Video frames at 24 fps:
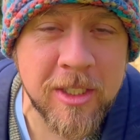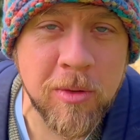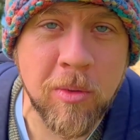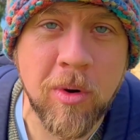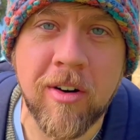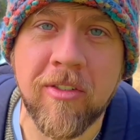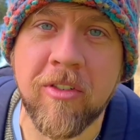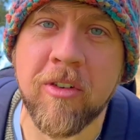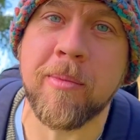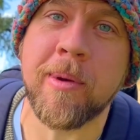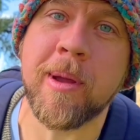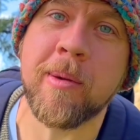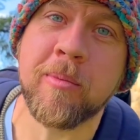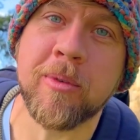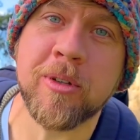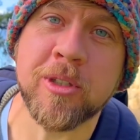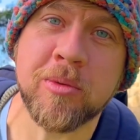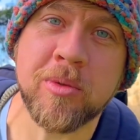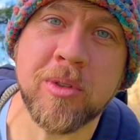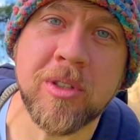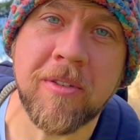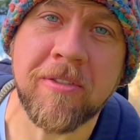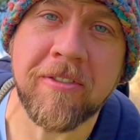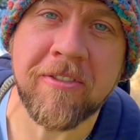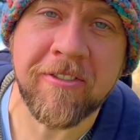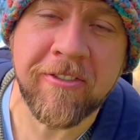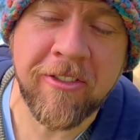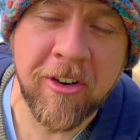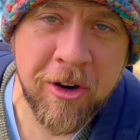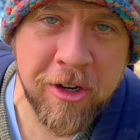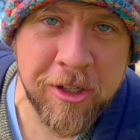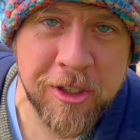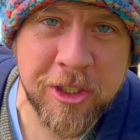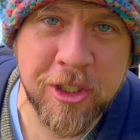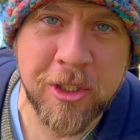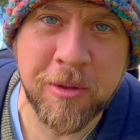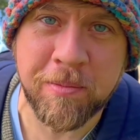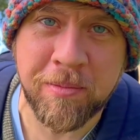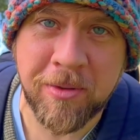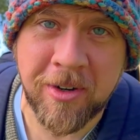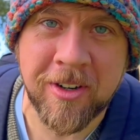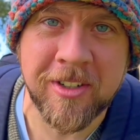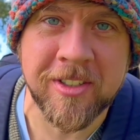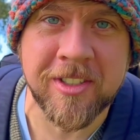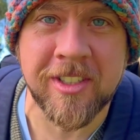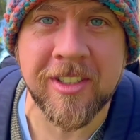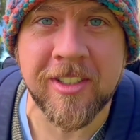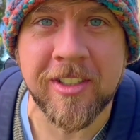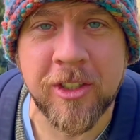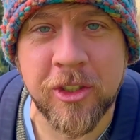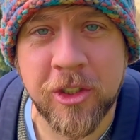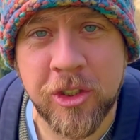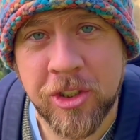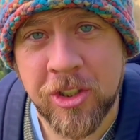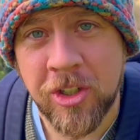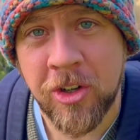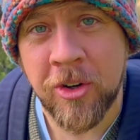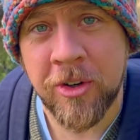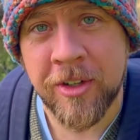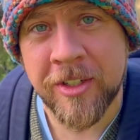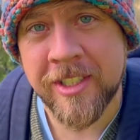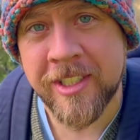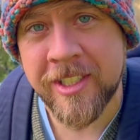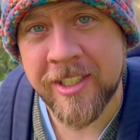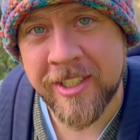one of our members was the first person to show us